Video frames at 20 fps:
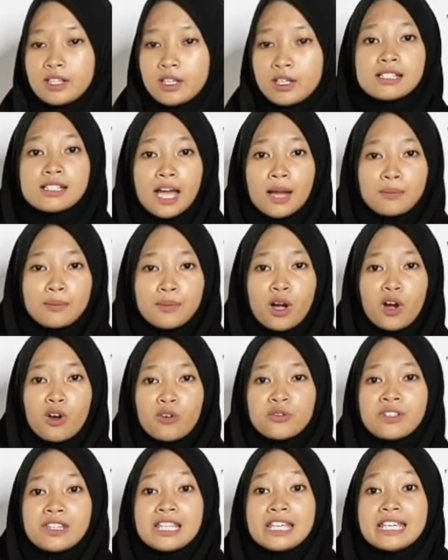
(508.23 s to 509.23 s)
Sum
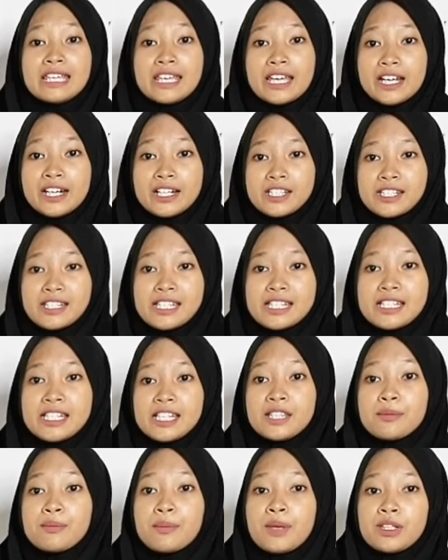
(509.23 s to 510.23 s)
of the years
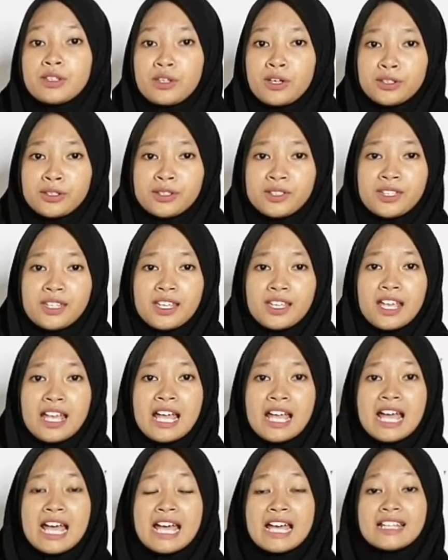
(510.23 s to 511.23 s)
digit method.
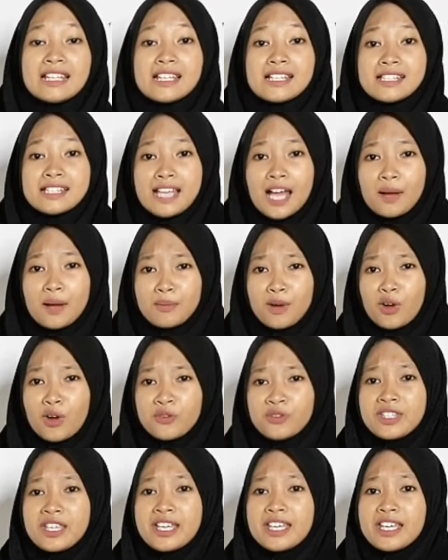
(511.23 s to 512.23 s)
The sum
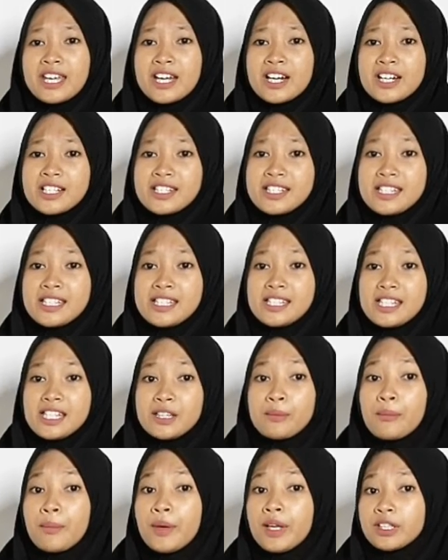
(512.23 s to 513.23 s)
of the years
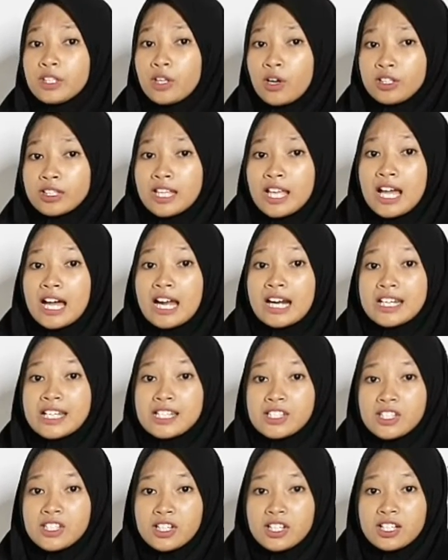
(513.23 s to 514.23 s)
digit method
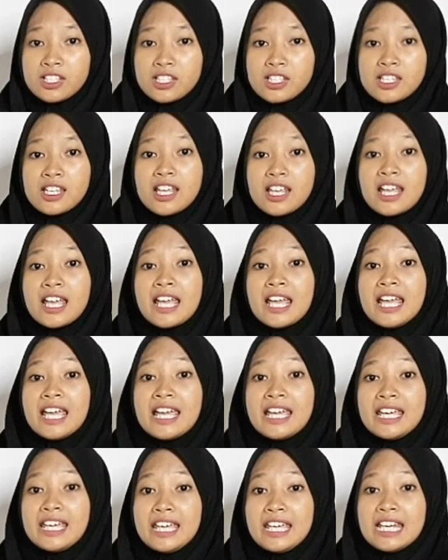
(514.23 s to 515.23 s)
results
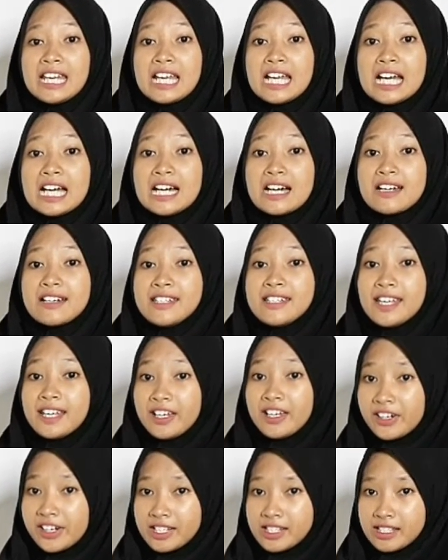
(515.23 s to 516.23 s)
in a
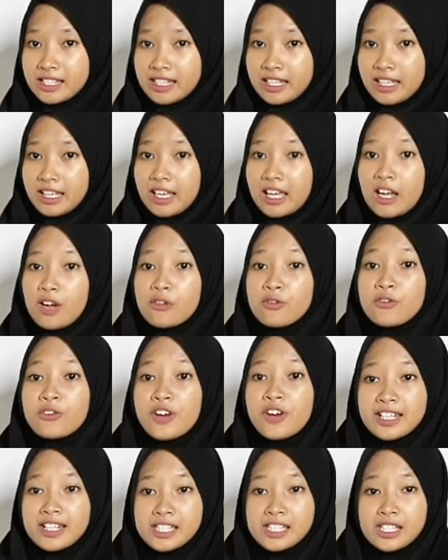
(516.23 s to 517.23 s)
decreasing
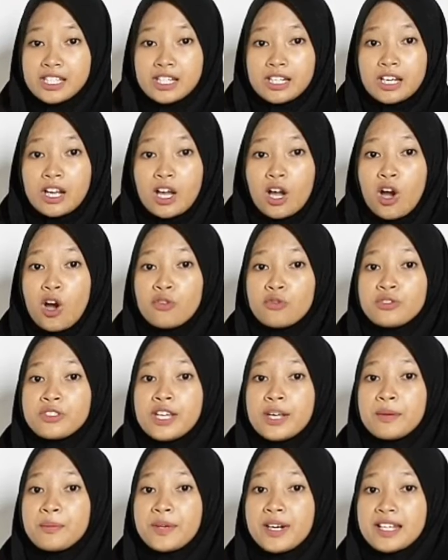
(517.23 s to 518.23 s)
fraction of
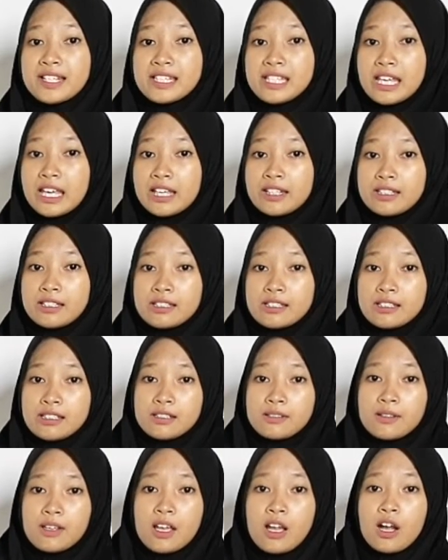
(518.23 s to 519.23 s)
depreciated
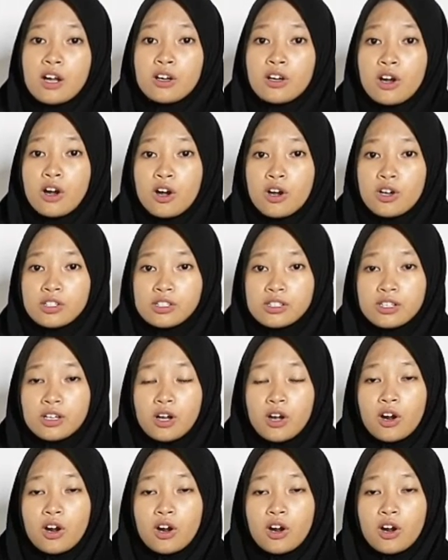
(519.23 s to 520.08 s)
cost